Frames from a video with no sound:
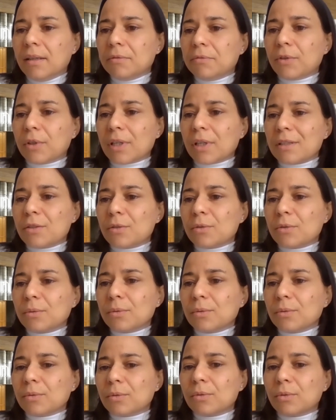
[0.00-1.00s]
for us
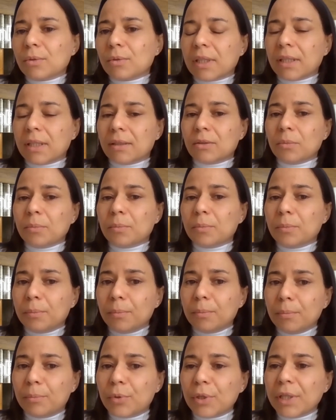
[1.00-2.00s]
to
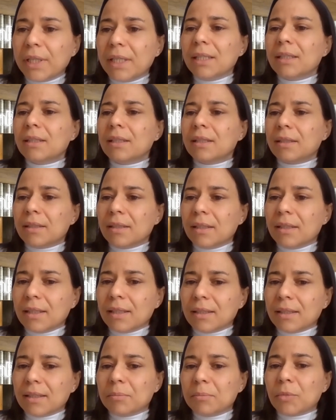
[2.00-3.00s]
bring
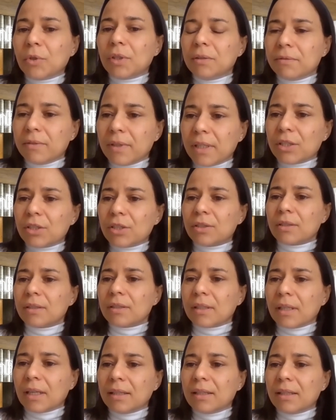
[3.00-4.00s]
the
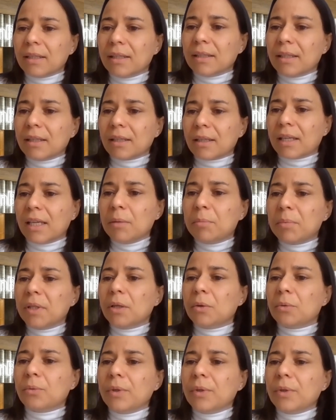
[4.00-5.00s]
motivation and keep
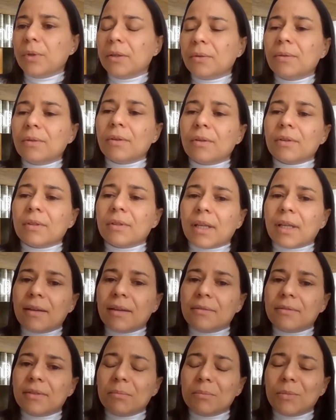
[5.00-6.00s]
the wheel on
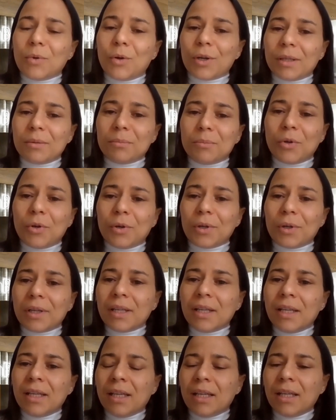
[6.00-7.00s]
having more and more
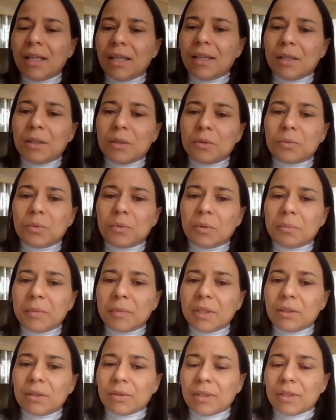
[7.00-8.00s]

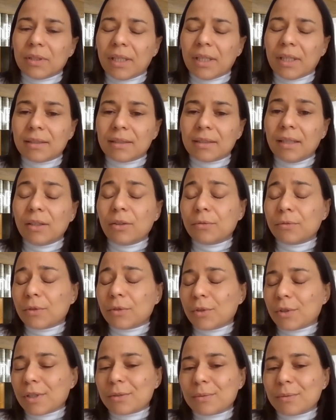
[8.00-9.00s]
women on that. And of
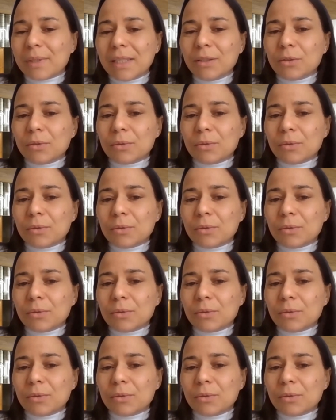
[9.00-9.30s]
course, we need